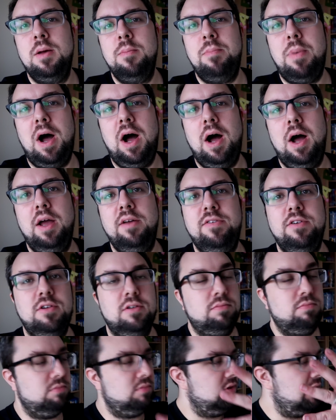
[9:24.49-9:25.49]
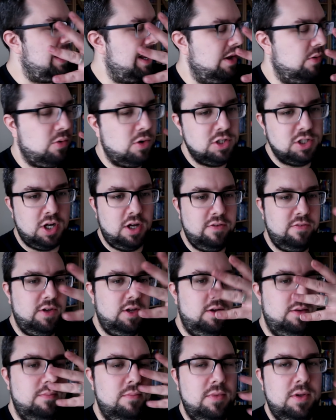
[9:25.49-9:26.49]
But if you just let it wash over
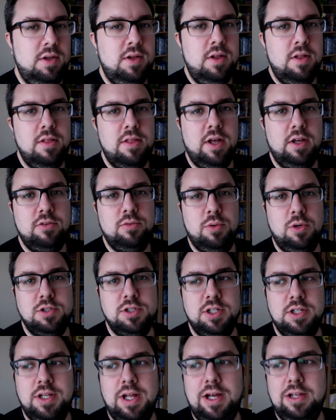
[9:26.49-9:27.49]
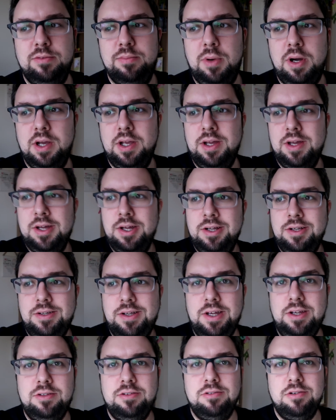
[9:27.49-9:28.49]
you. Thanks for watching. That is my
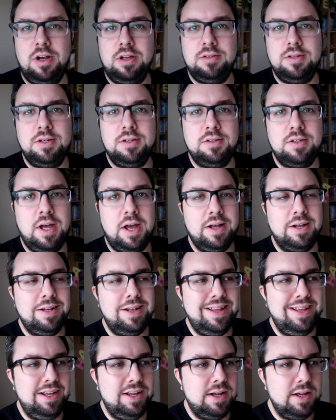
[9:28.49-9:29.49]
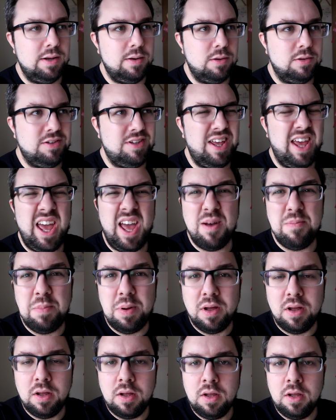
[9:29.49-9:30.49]
de-stressing technique tip.
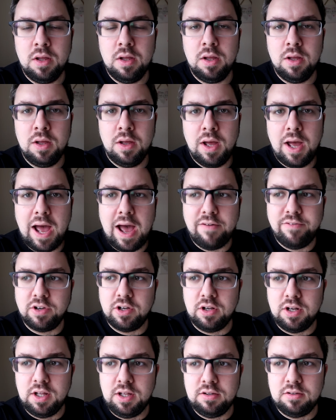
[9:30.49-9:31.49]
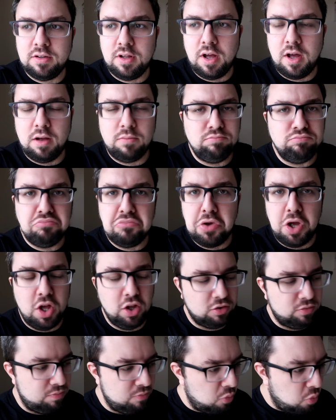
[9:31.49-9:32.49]
Have a good Easter.
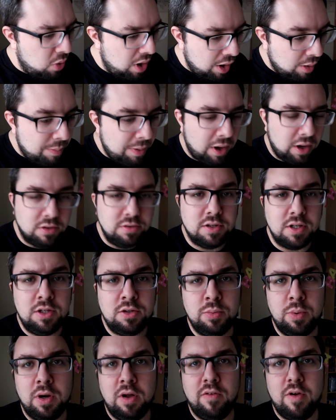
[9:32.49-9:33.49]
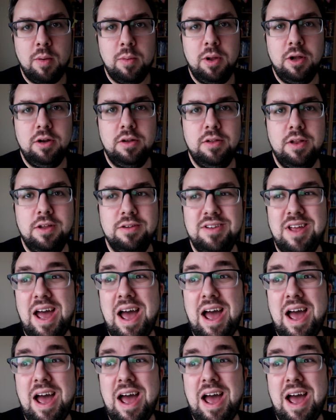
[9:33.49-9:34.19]
It's well past Easter when I've uploaded this.